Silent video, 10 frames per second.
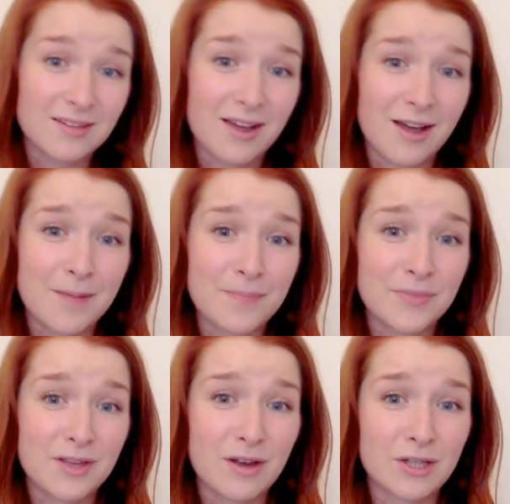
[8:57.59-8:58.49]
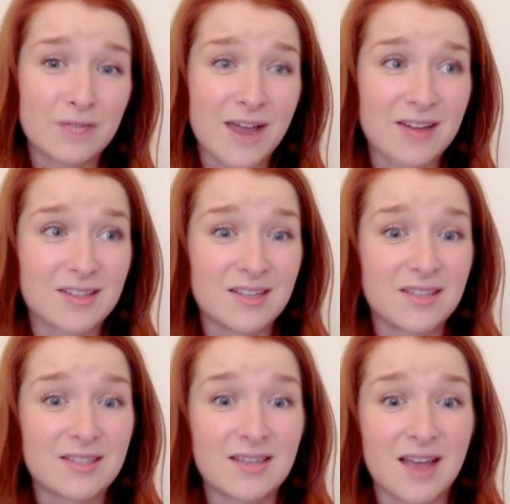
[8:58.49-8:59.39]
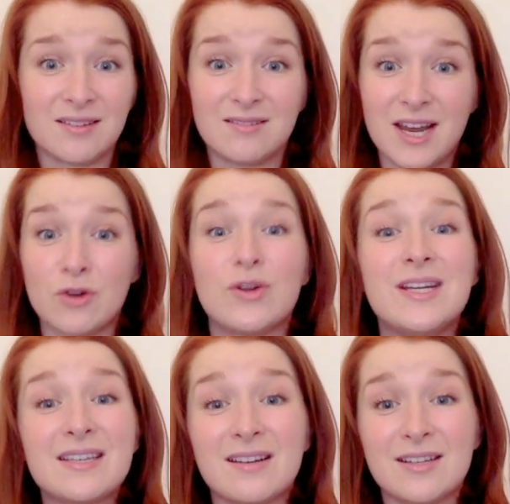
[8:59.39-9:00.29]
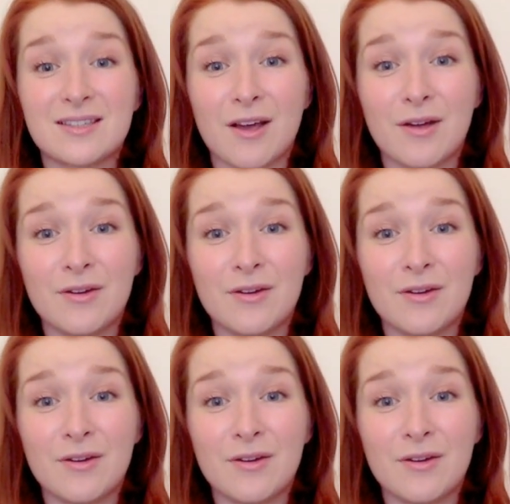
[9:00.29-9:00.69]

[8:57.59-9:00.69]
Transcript: A lot of actors, and increasingly so,